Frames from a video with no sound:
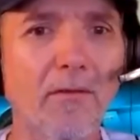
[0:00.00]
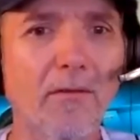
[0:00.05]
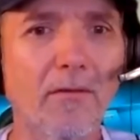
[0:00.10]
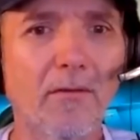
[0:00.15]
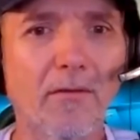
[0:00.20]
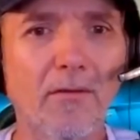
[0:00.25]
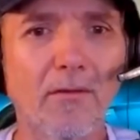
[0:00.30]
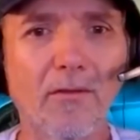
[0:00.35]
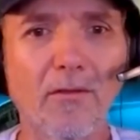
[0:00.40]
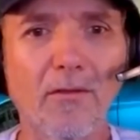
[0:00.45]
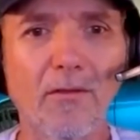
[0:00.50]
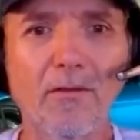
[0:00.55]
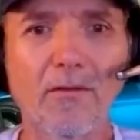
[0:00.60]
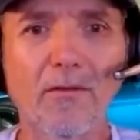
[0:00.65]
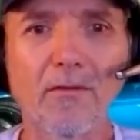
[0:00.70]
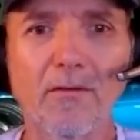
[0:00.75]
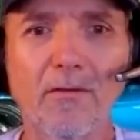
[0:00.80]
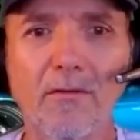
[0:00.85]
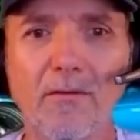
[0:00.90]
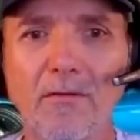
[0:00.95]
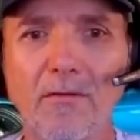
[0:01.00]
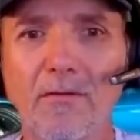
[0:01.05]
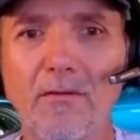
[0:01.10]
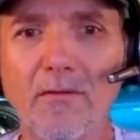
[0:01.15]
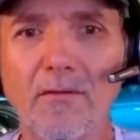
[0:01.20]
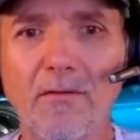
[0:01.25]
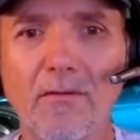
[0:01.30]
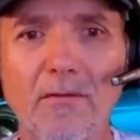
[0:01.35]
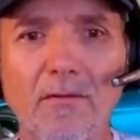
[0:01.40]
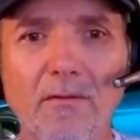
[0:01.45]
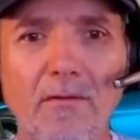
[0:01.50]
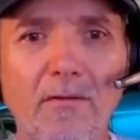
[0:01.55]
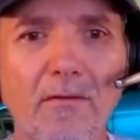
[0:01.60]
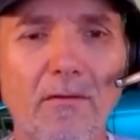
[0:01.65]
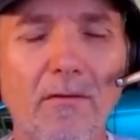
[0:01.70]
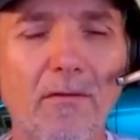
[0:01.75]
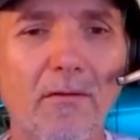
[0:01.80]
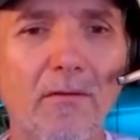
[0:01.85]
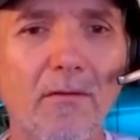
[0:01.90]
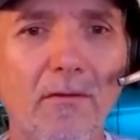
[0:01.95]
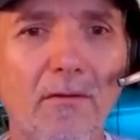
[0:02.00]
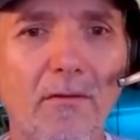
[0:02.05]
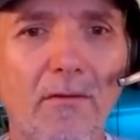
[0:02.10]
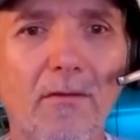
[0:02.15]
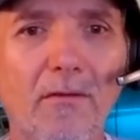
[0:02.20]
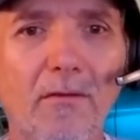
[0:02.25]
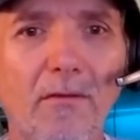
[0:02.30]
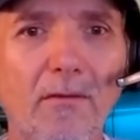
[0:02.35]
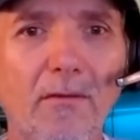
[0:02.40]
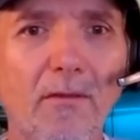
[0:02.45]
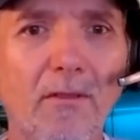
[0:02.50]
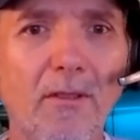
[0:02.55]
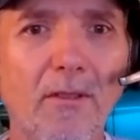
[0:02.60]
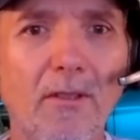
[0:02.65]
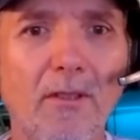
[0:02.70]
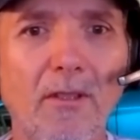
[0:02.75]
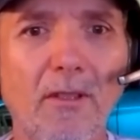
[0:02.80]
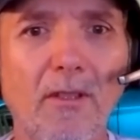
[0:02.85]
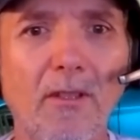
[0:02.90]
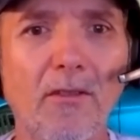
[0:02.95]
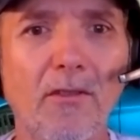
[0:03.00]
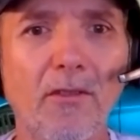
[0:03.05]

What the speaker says: ancient alchemy of gold, and I